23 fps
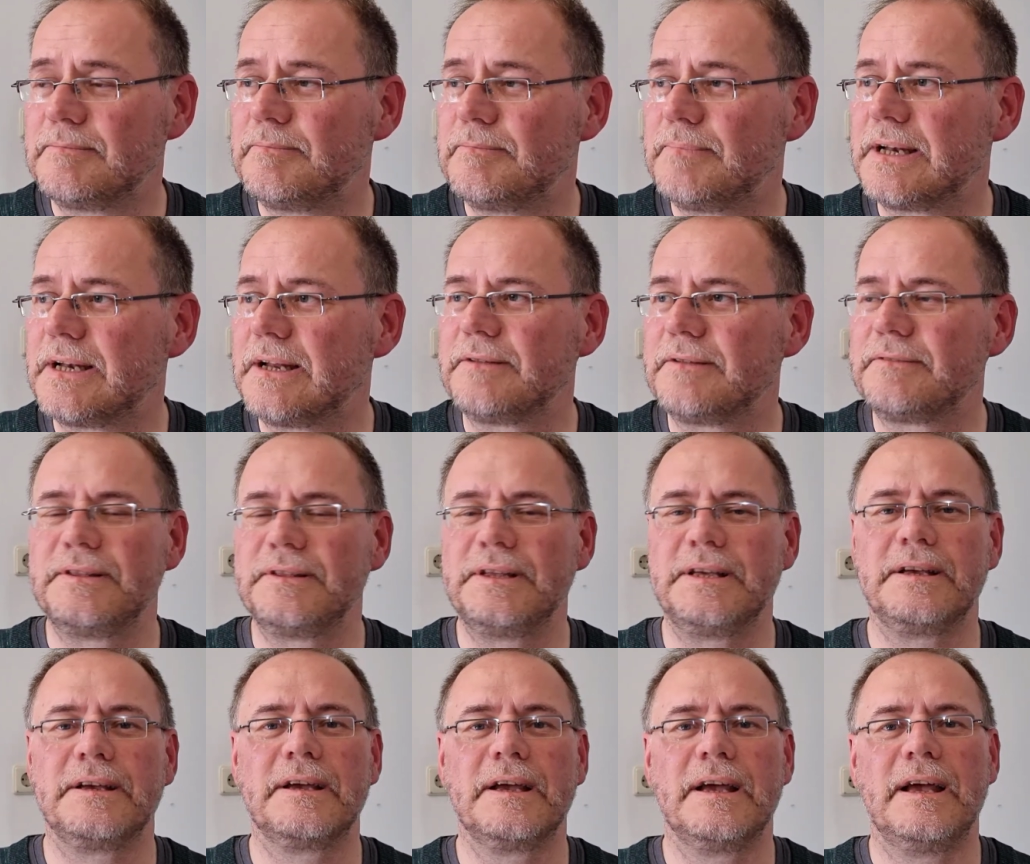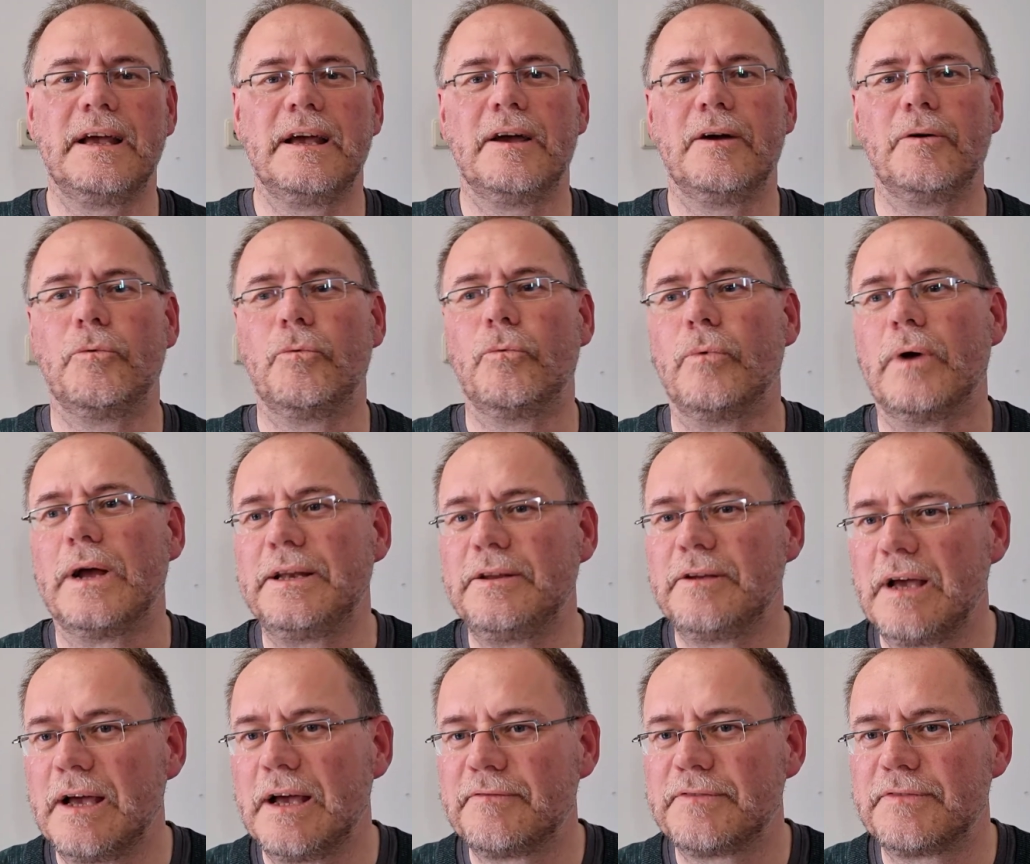but I think when
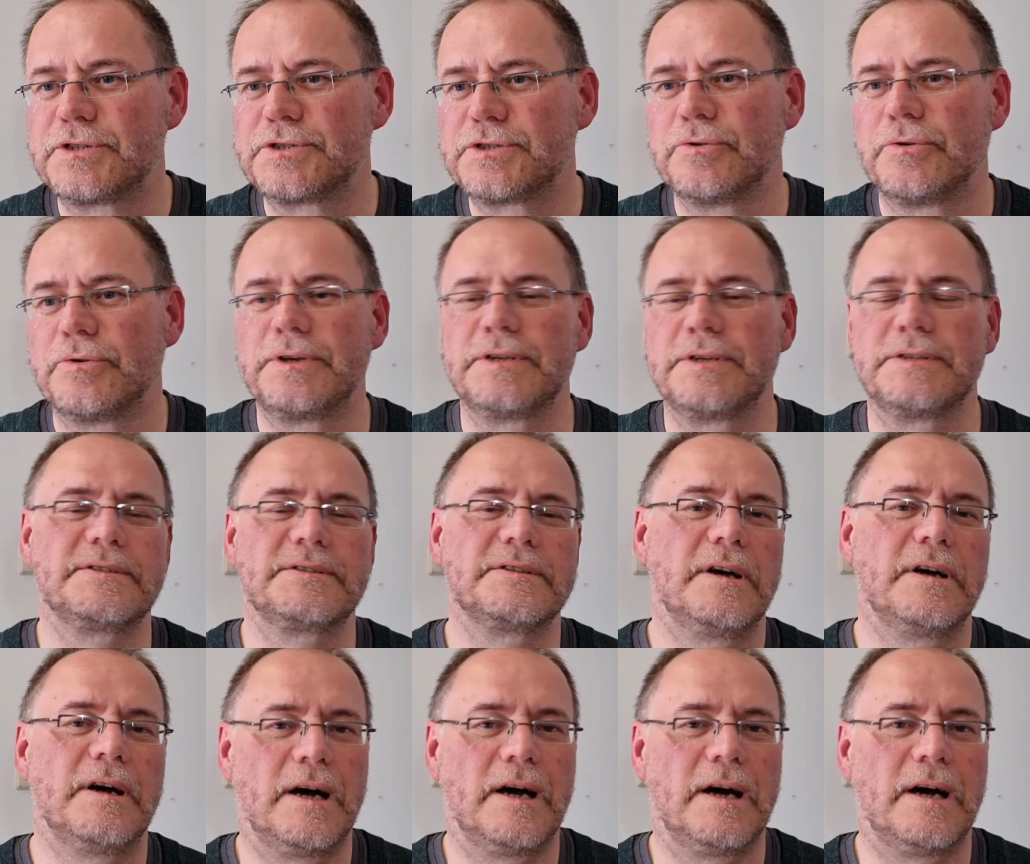you have a choice,